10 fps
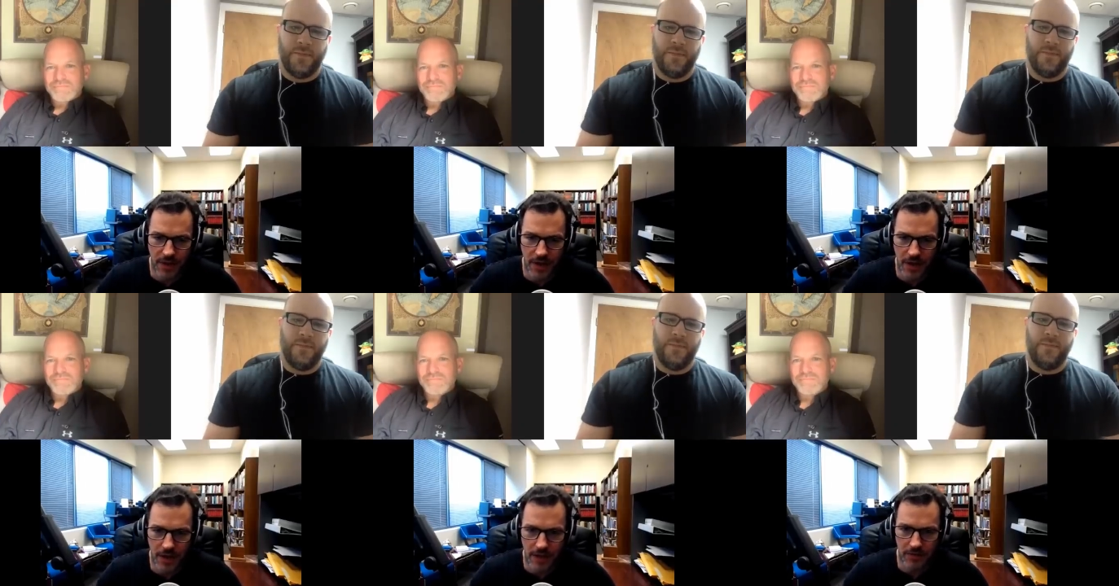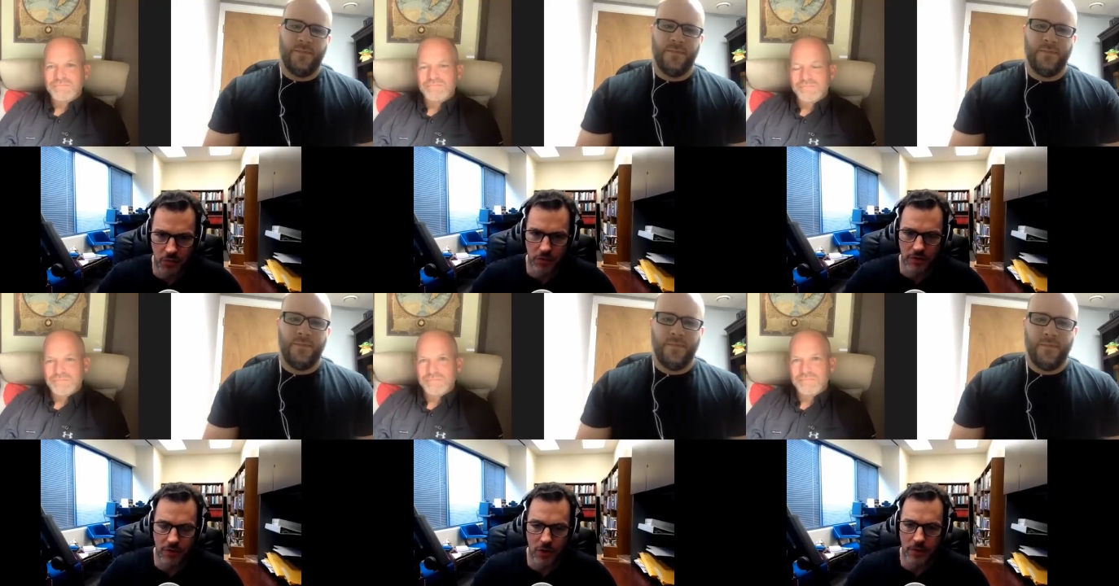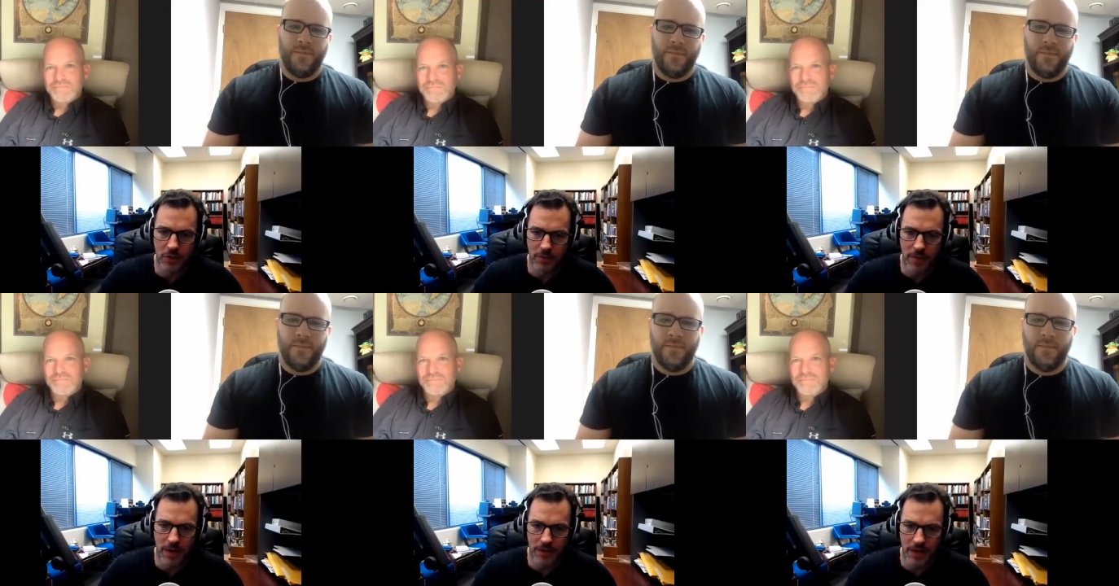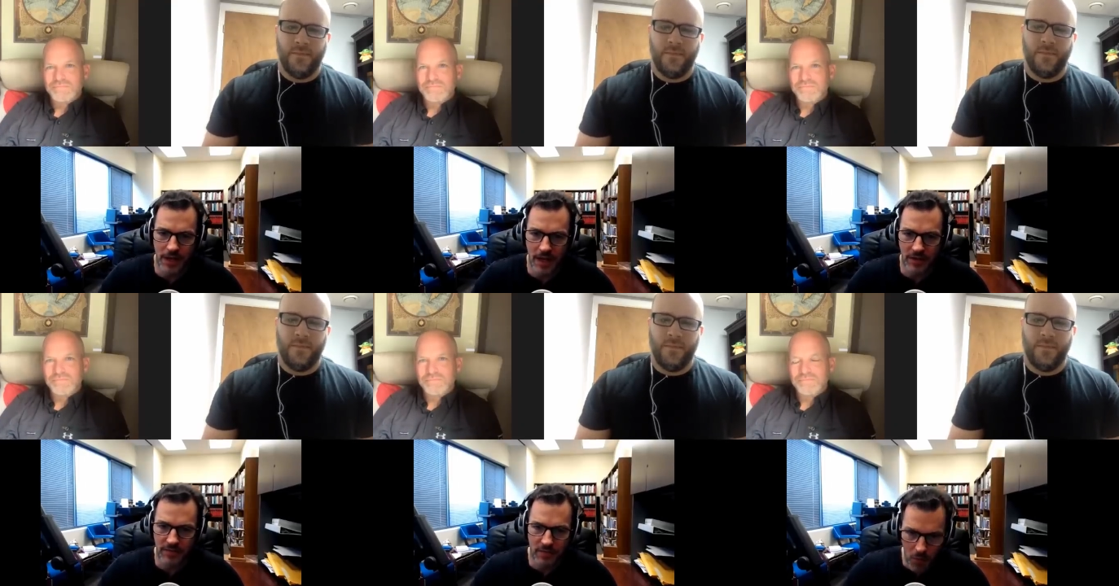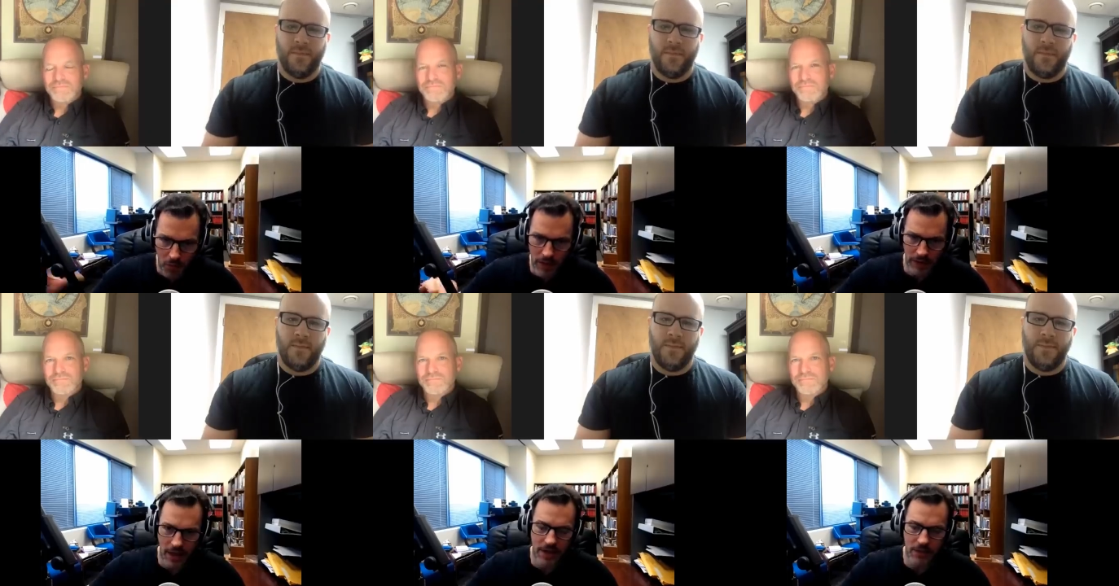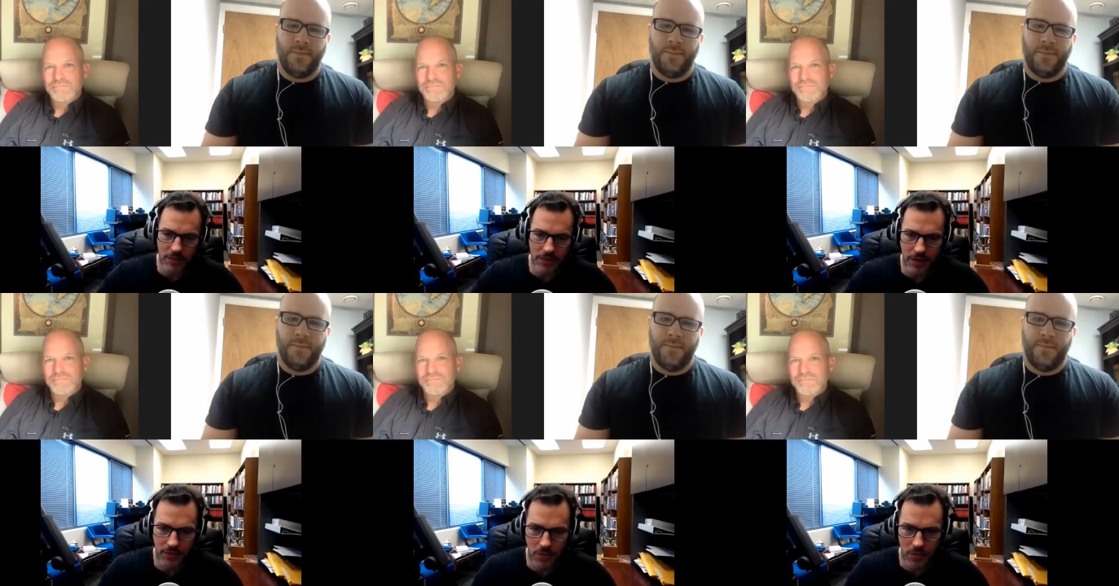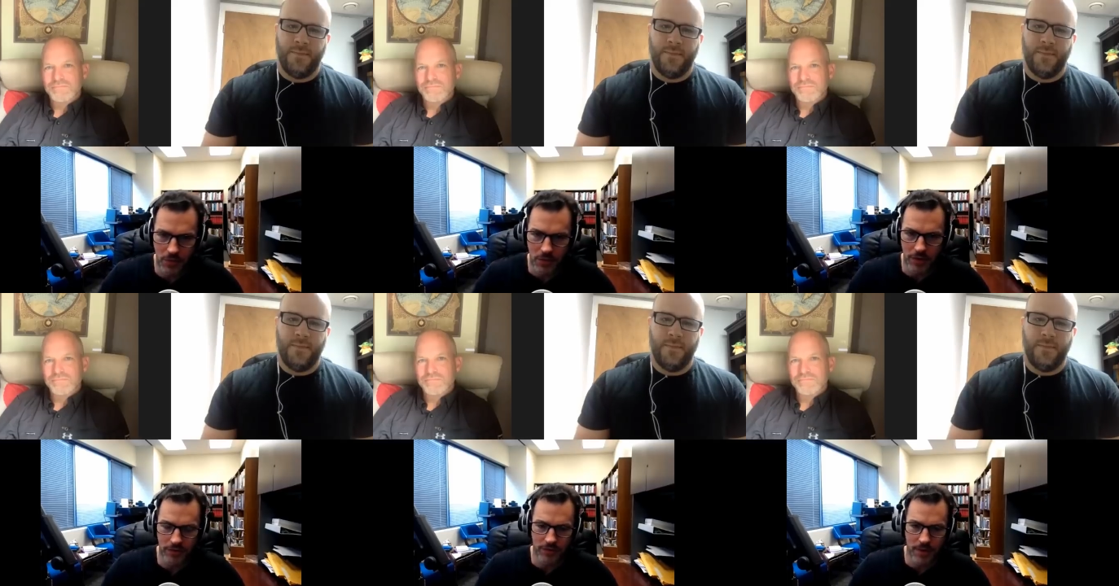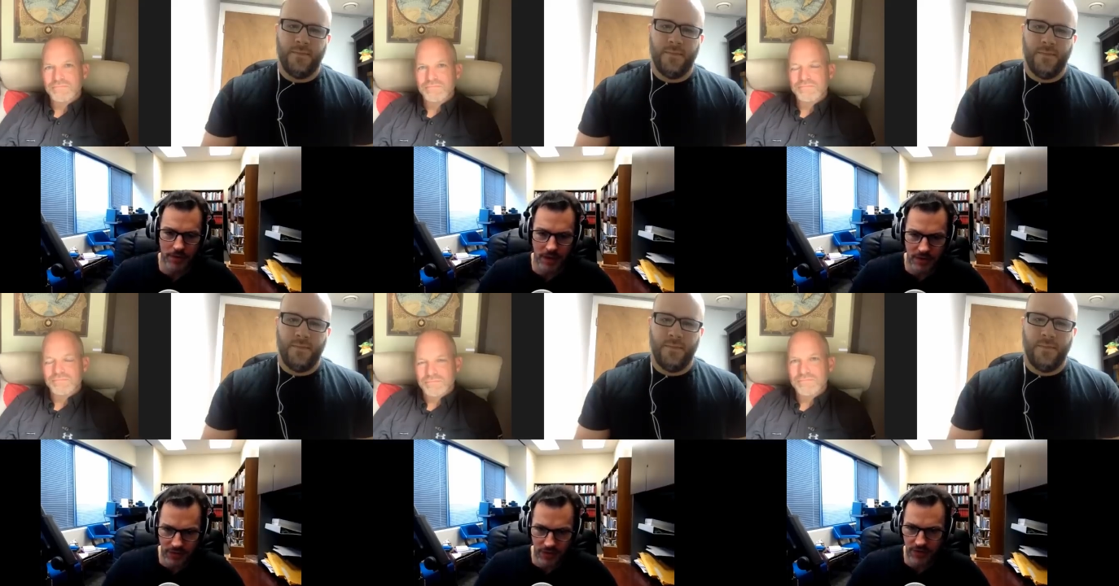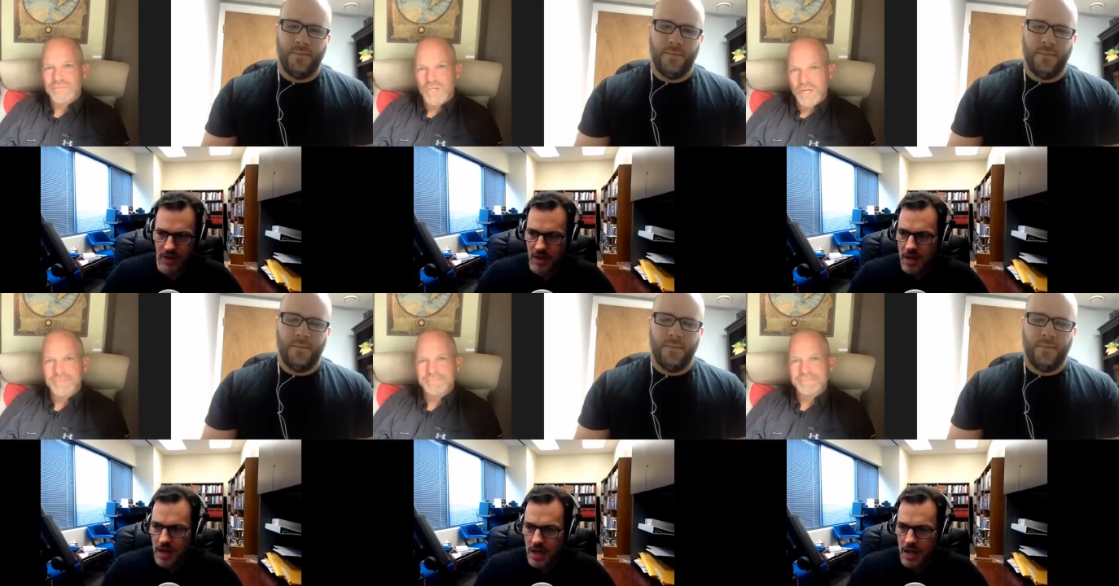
Speaker 1: uh, sort of hermeneutic method. It, it's more in line with the historical criticism method. It's just okay.